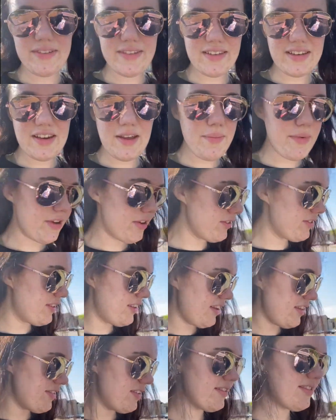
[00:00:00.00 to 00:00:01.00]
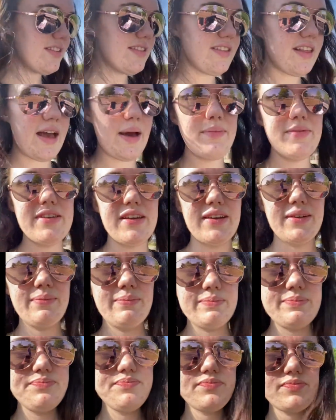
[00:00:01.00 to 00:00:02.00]
Sydney Middleton and this is Lab
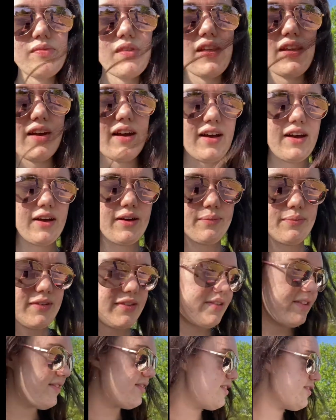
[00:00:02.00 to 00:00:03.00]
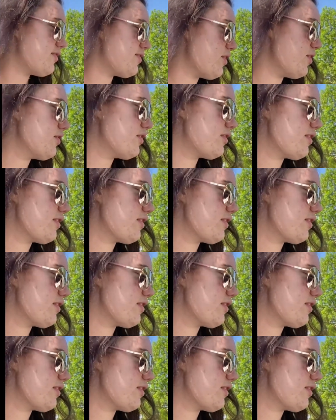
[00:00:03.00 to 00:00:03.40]
10. Um, this is the solar